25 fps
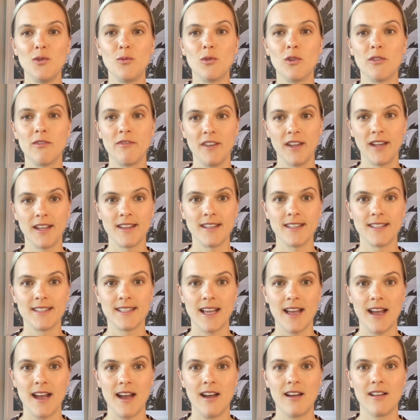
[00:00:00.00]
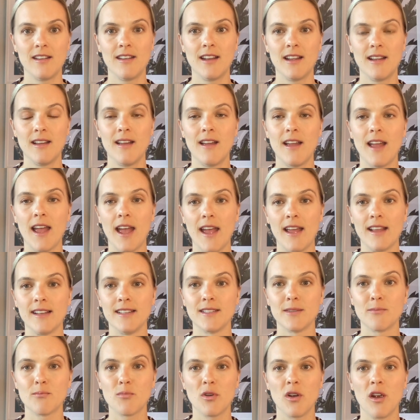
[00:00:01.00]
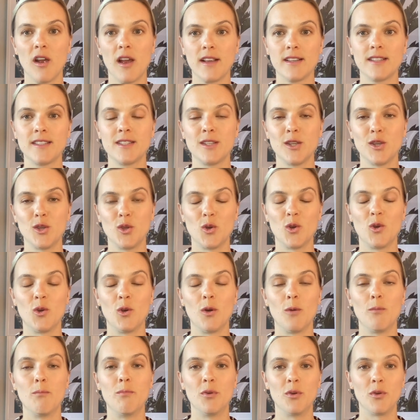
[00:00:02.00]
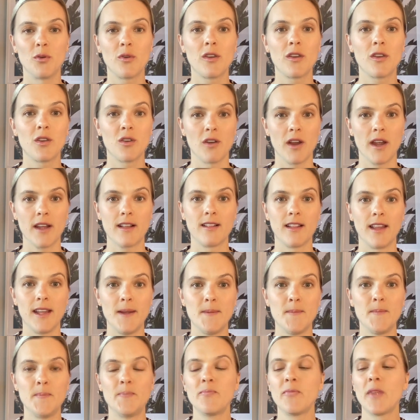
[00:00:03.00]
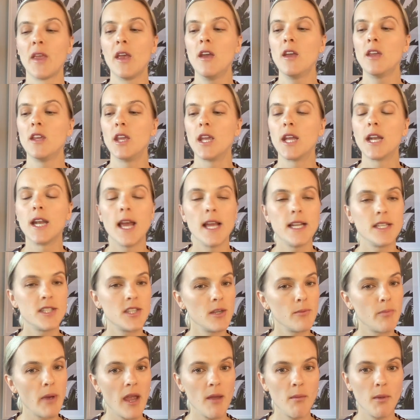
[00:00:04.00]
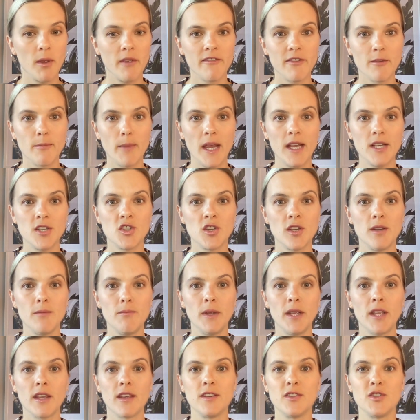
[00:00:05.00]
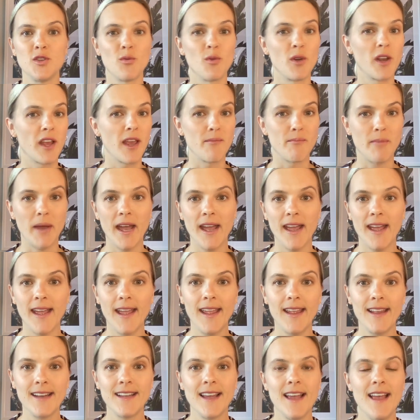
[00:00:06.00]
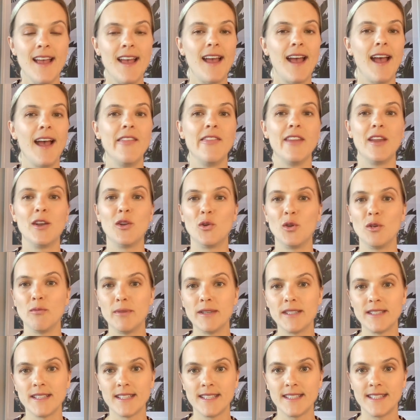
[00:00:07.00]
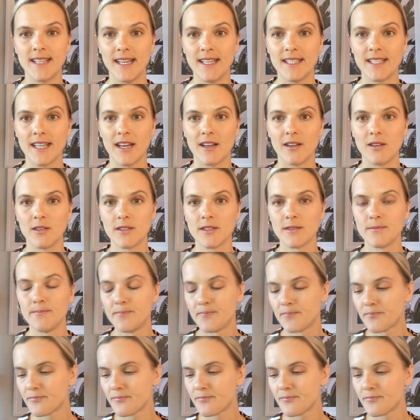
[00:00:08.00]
will figure this out and price your book correctly. You're going to enter your payment information because you want to get paid, and then all your business details.